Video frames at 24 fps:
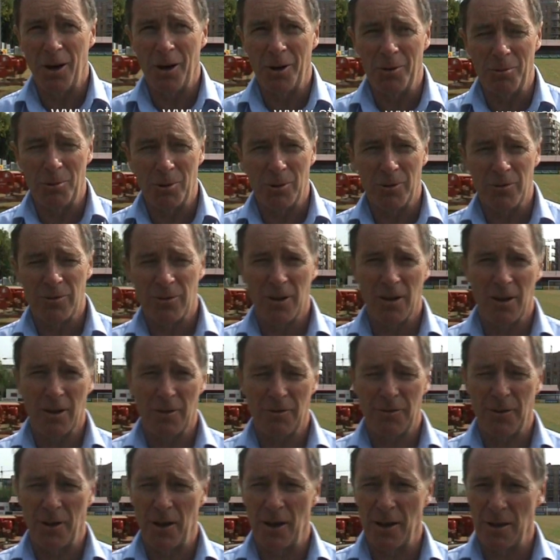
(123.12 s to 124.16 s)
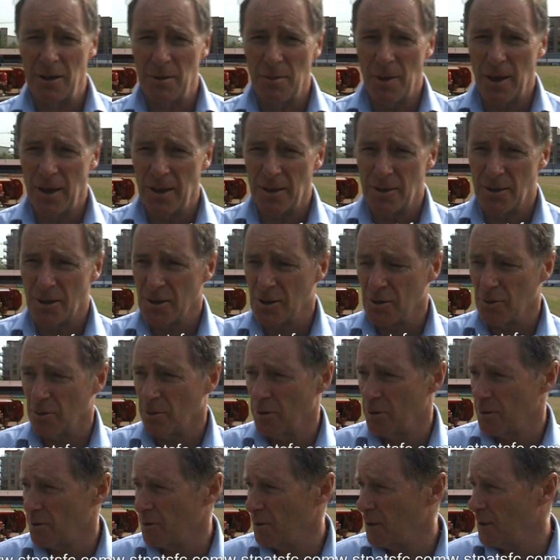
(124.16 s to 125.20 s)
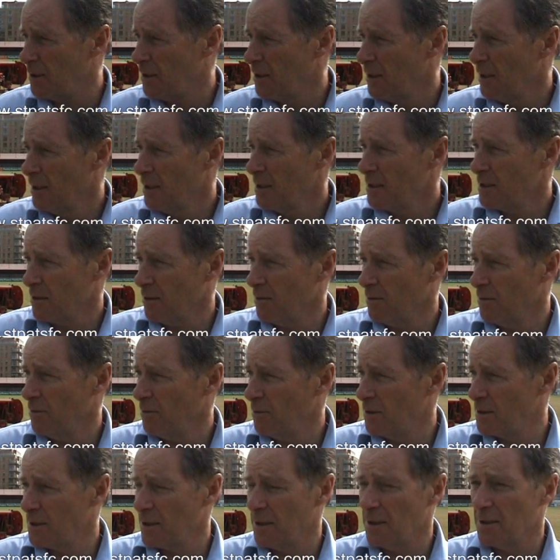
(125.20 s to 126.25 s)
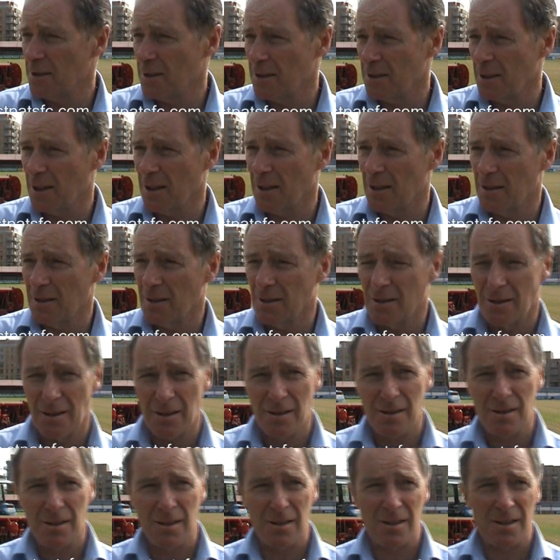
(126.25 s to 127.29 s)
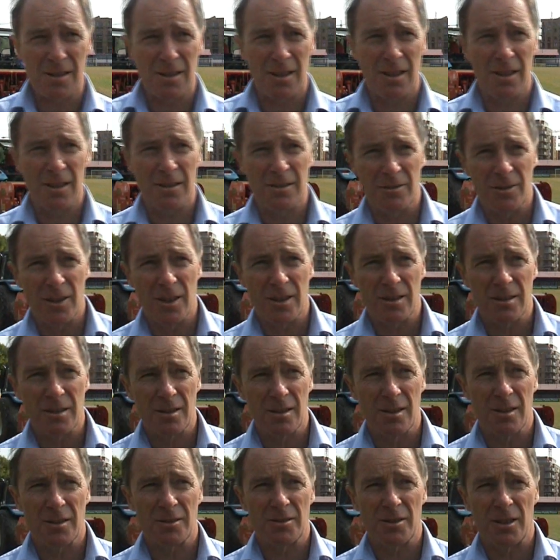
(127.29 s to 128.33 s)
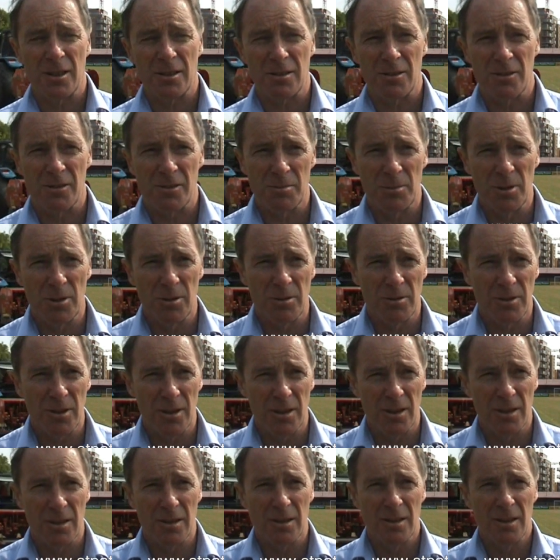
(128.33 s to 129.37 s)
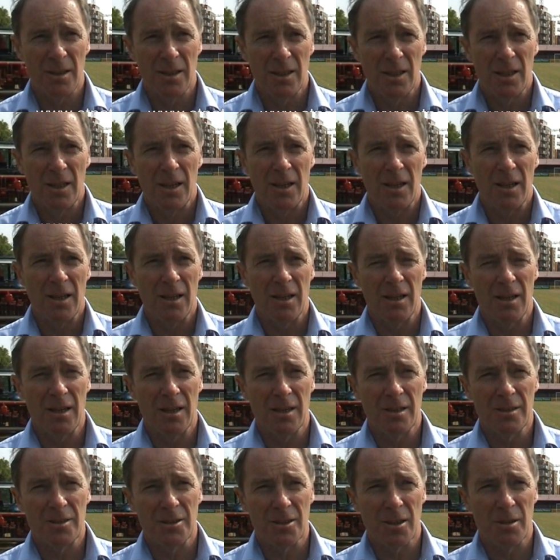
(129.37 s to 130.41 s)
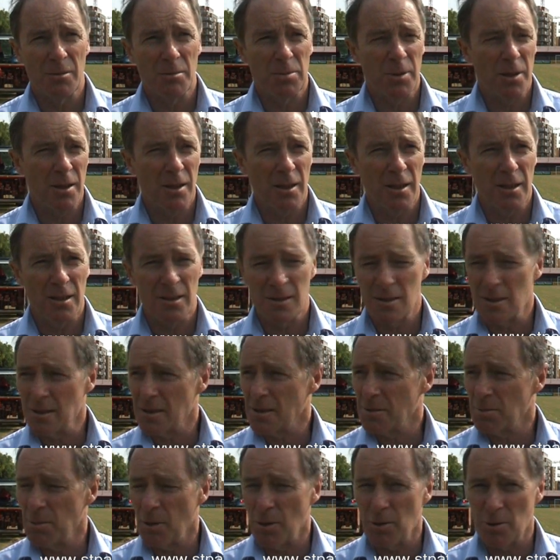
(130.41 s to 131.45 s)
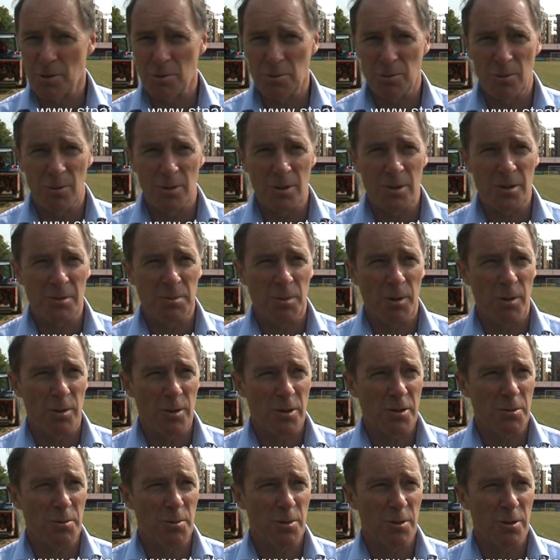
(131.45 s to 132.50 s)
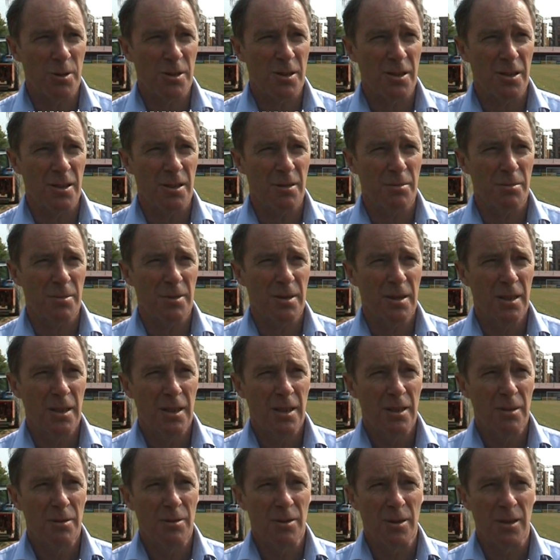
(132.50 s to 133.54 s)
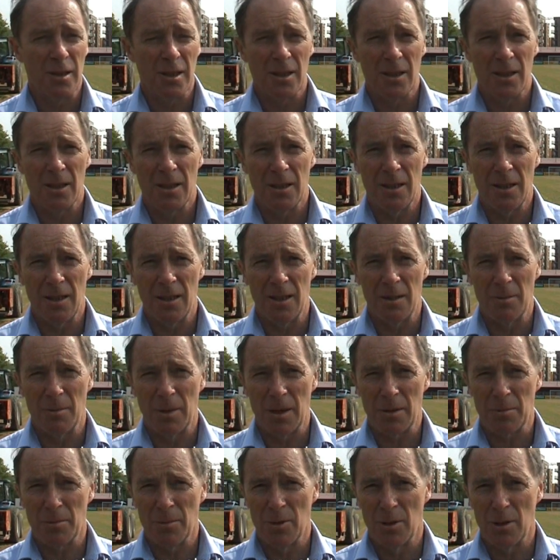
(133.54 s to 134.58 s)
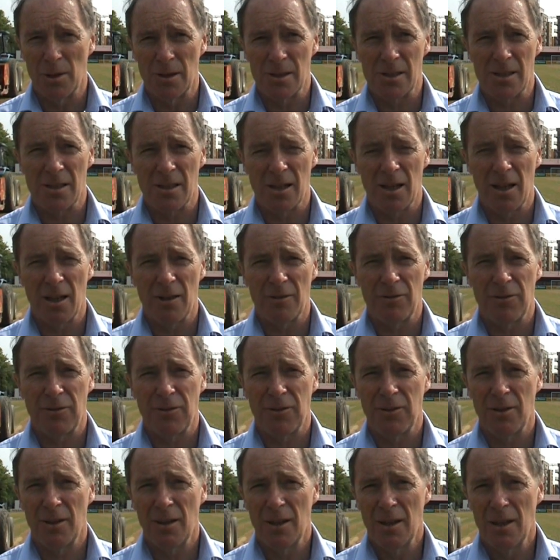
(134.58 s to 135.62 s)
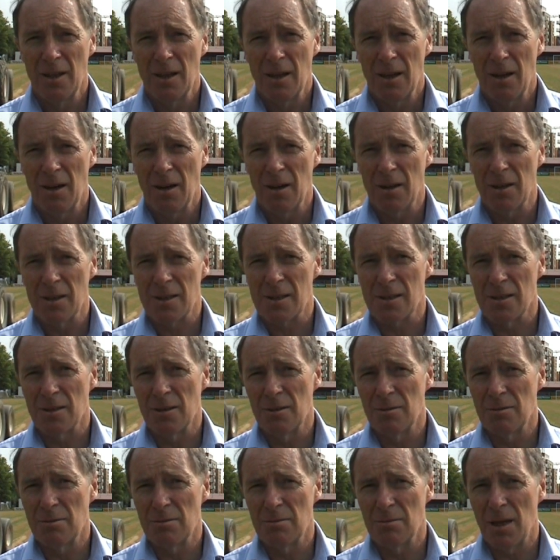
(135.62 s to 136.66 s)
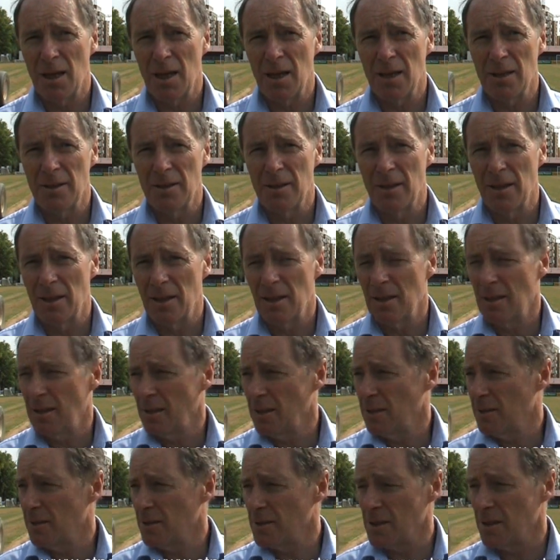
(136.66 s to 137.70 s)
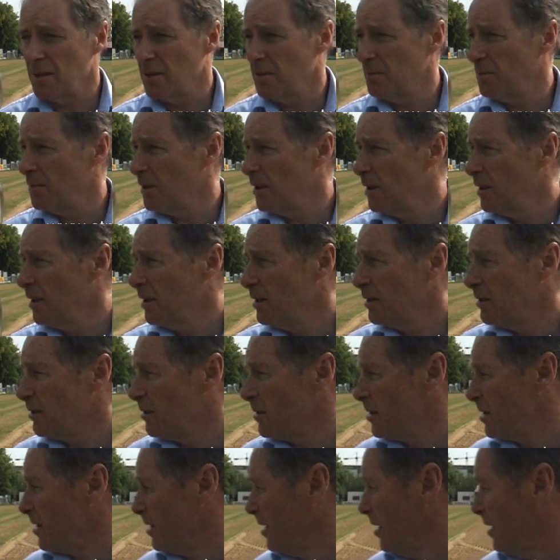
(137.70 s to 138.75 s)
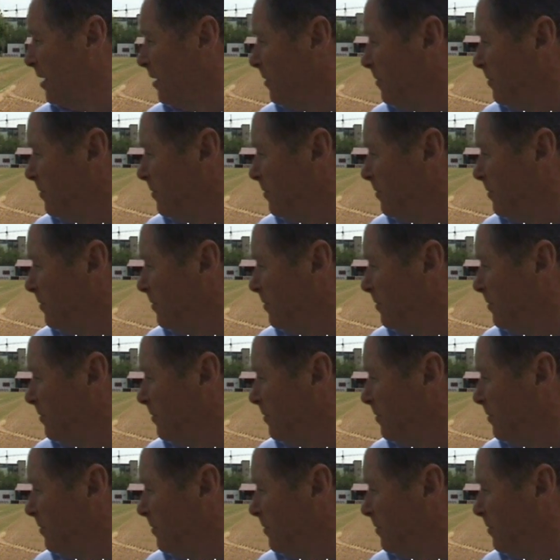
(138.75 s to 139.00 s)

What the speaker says: I would have thought, fairly major surgery. So we see today the start of that. The contractors moved in, John Paul Lenson Sports Works team with Ian McMullen staff also, and there's a